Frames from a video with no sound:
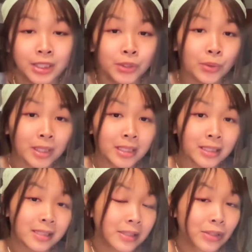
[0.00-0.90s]
you can
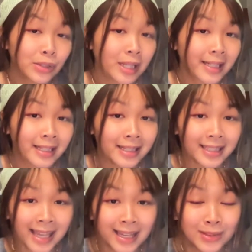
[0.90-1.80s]
consider lighting a
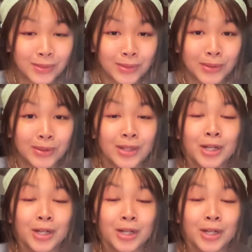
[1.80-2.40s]
candle,